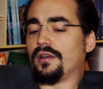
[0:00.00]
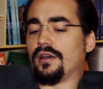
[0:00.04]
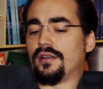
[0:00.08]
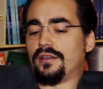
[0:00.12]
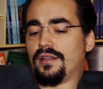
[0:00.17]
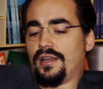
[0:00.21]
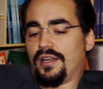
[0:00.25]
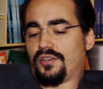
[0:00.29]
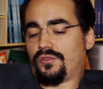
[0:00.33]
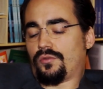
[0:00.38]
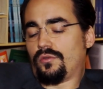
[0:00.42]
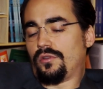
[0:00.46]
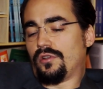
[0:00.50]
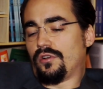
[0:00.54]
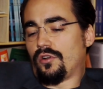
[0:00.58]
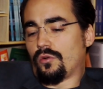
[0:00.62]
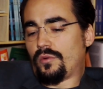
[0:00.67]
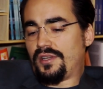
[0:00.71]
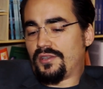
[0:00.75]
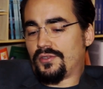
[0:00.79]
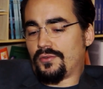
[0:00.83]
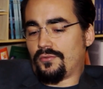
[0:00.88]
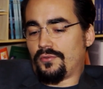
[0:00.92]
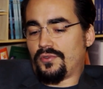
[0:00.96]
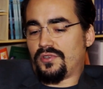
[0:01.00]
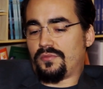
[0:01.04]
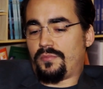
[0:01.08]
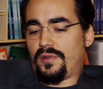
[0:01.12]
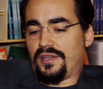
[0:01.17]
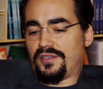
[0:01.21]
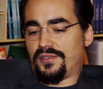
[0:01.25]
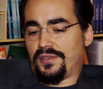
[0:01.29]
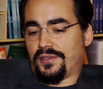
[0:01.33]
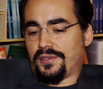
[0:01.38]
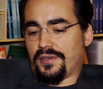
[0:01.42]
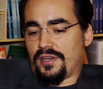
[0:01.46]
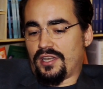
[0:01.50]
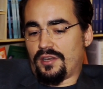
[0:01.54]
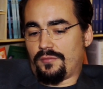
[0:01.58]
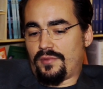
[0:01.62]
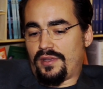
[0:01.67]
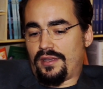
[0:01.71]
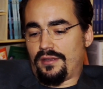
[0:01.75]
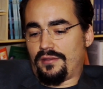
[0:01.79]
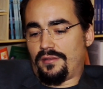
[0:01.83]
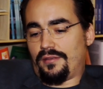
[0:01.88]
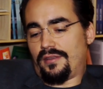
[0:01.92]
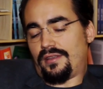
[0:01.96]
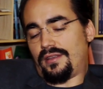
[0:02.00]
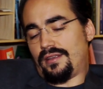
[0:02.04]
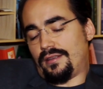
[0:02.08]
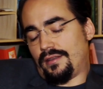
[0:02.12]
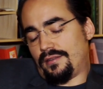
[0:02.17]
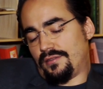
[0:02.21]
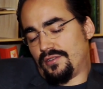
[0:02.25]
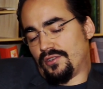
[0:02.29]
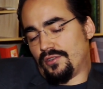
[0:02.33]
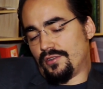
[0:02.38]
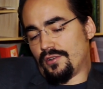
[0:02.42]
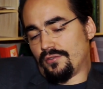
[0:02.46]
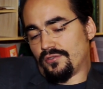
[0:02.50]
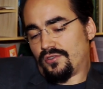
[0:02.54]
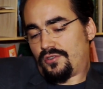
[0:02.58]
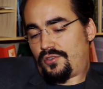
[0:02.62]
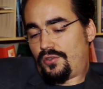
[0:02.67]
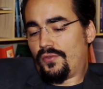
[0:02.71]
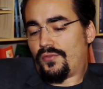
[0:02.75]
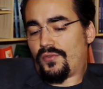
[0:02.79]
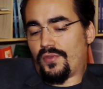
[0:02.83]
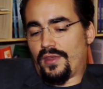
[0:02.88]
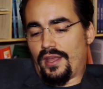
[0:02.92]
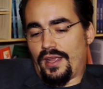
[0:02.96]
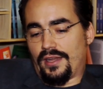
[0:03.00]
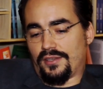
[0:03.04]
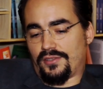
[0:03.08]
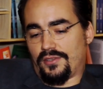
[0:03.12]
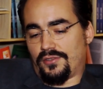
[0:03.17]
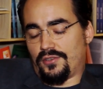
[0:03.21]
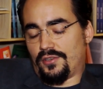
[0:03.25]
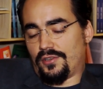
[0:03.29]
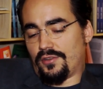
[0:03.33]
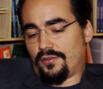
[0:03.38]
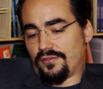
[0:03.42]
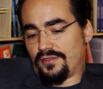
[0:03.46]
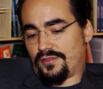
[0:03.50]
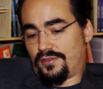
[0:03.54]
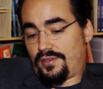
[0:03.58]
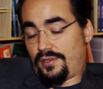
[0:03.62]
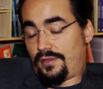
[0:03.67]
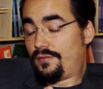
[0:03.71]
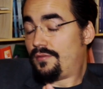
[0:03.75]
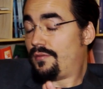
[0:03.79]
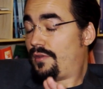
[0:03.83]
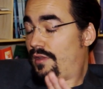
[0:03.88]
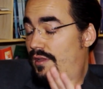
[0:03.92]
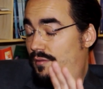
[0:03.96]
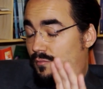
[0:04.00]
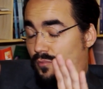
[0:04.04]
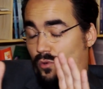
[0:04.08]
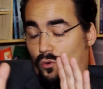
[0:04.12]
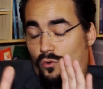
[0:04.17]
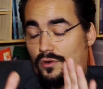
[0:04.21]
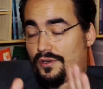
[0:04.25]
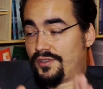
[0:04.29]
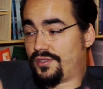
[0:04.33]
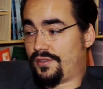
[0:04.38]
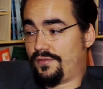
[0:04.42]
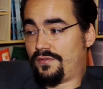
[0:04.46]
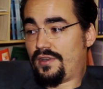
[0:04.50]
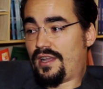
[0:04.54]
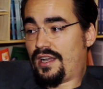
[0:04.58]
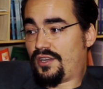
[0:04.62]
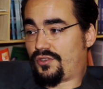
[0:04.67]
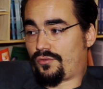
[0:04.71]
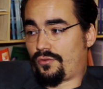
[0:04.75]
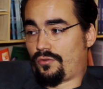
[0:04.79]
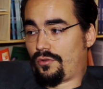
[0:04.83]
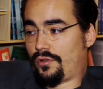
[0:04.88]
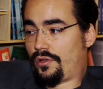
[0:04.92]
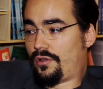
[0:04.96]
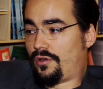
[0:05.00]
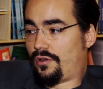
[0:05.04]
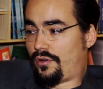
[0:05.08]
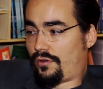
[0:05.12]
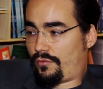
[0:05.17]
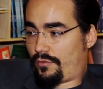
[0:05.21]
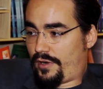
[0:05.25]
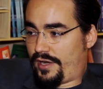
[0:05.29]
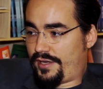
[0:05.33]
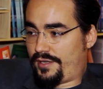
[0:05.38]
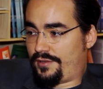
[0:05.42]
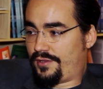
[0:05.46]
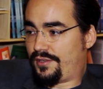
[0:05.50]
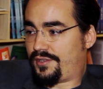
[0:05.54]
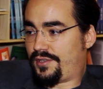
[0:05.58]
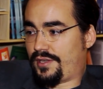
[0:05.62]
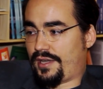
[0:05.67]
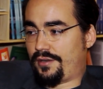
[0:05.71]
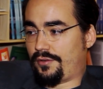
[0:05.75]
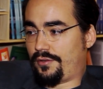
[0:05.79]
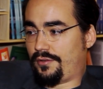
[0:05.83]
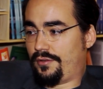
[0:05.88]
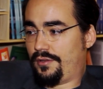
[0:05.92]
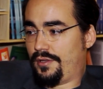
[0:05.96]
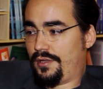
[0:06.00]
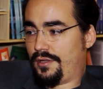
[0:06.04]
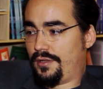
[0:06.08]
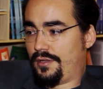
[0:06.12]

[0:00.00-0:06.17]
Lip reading: A natural law resource-based economy denotes two things. It denotes the importance of natural law right in the title,